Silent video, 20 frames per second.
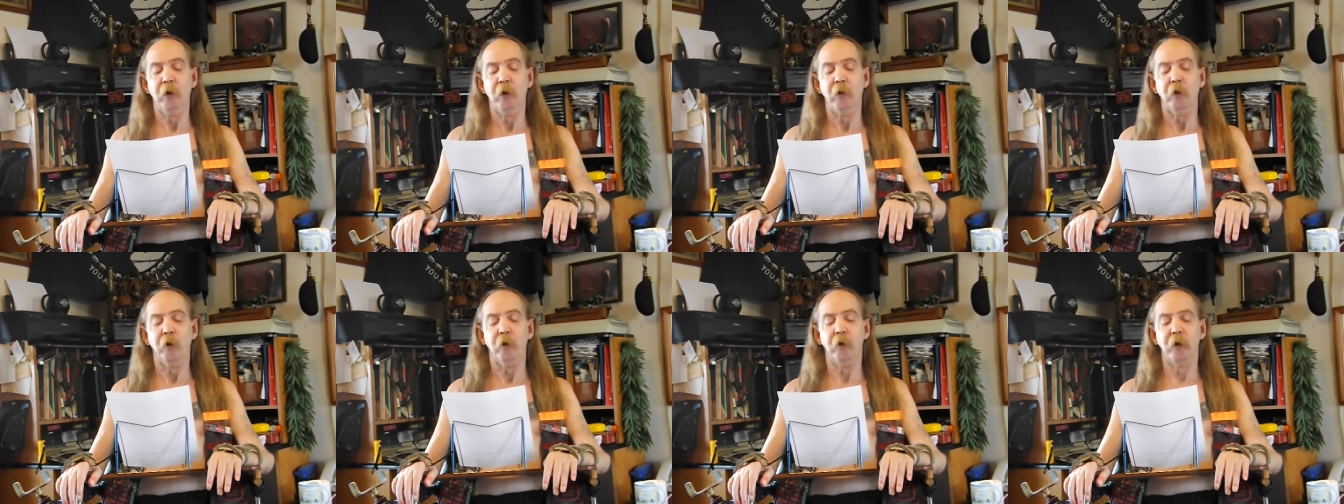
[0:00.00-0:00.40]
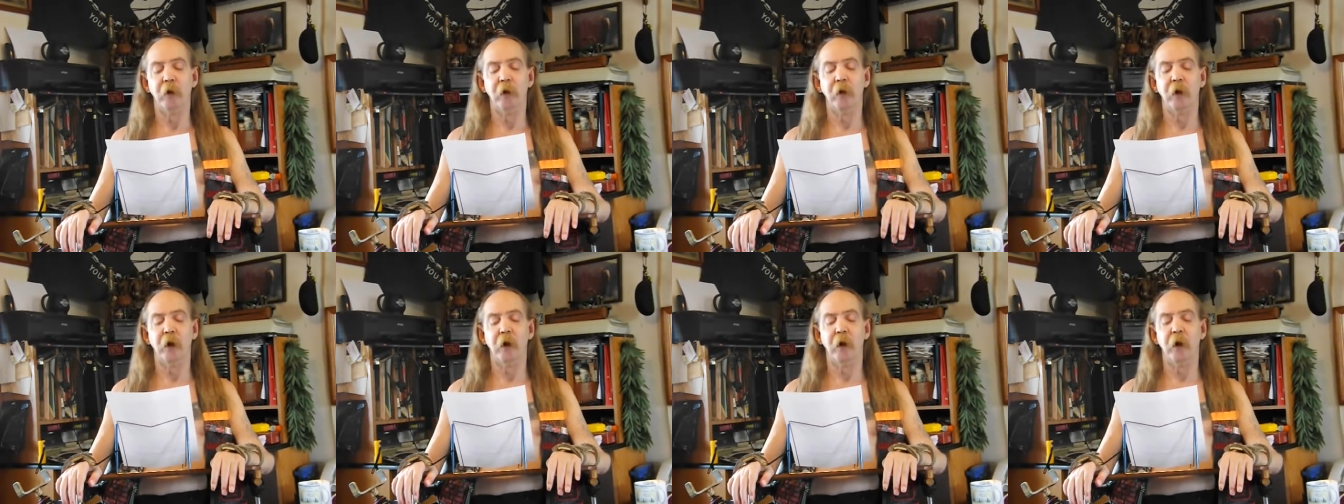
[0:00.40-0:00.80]

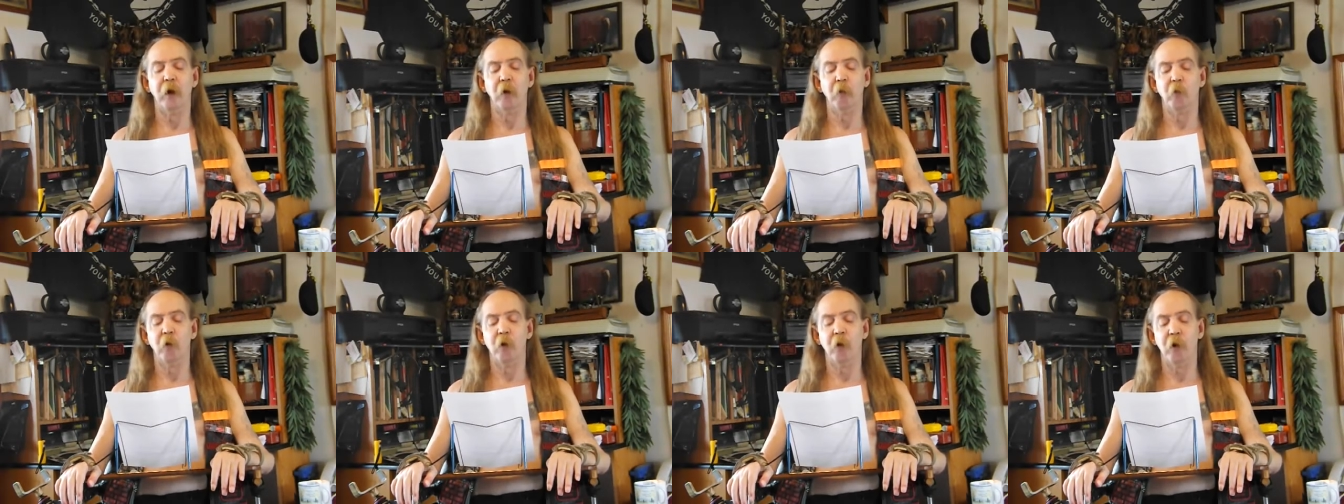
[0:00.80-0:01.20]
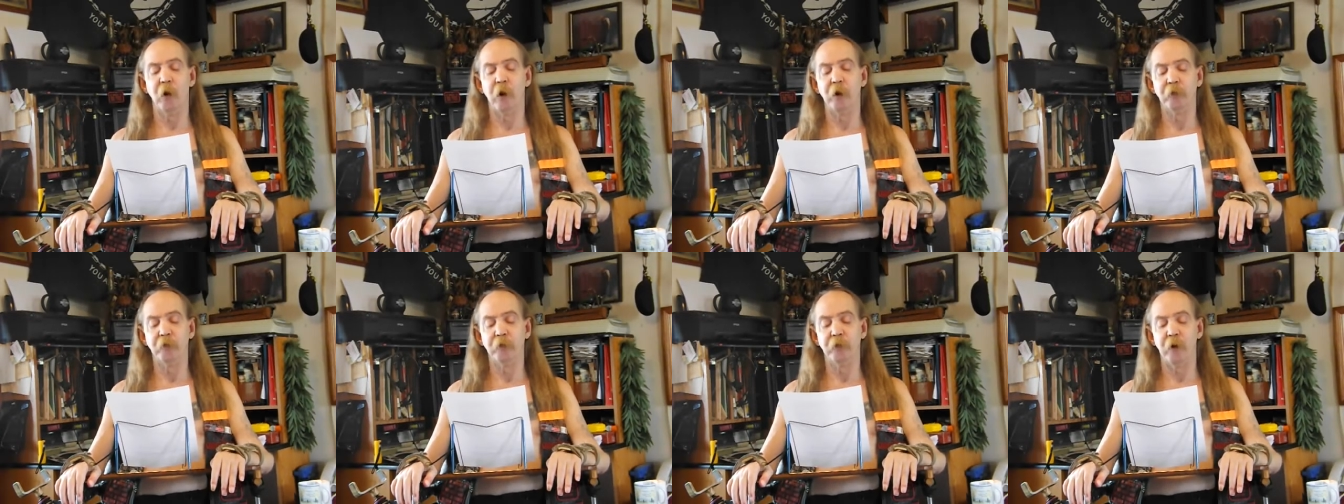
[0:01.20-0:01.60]
or our war
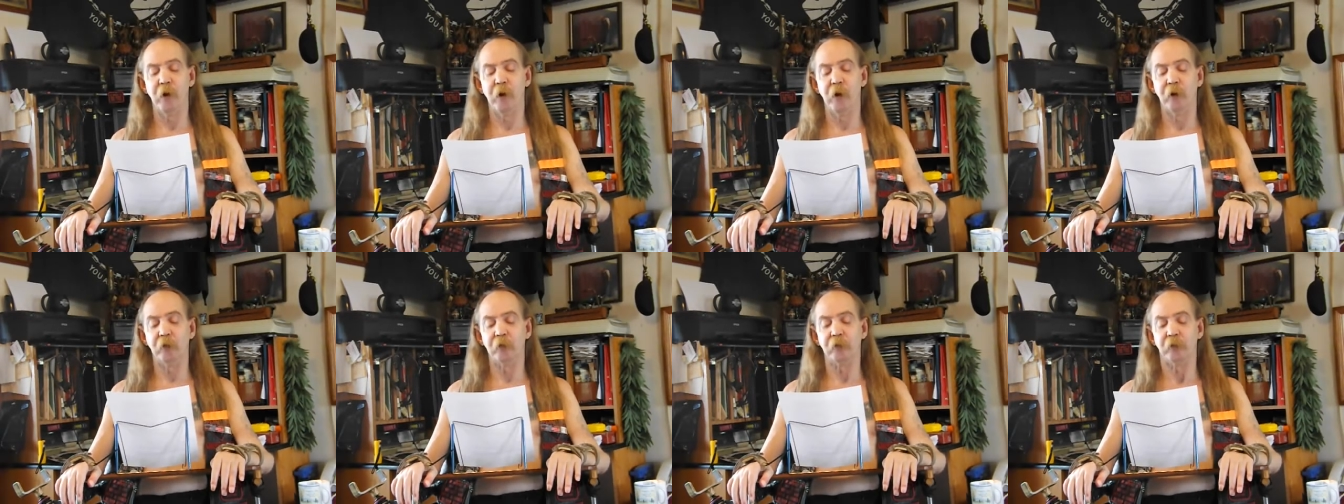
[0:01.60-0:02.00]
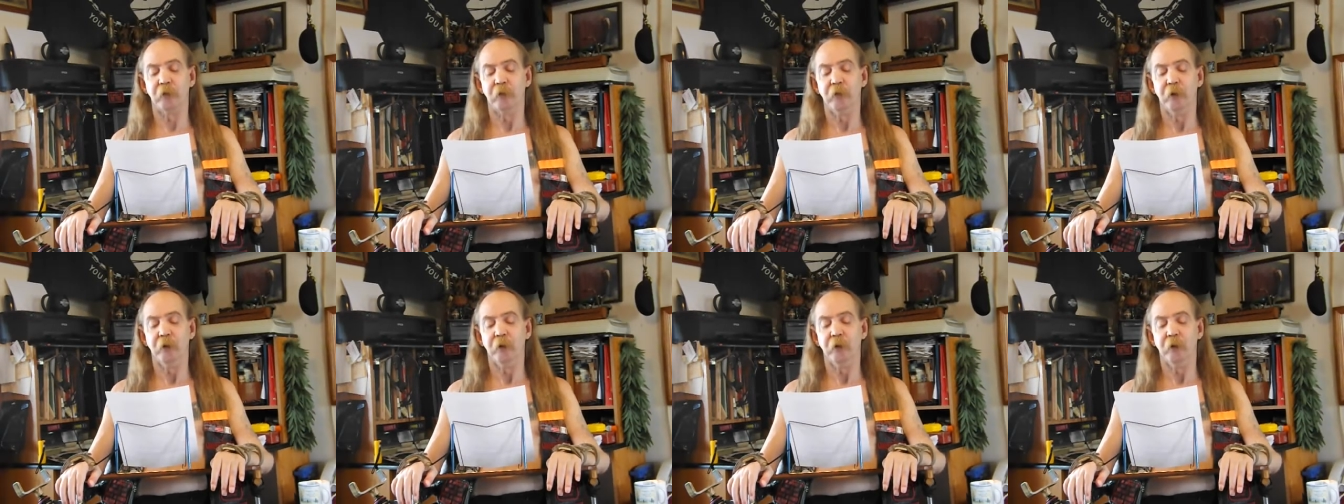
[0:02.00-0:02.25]
on drugs?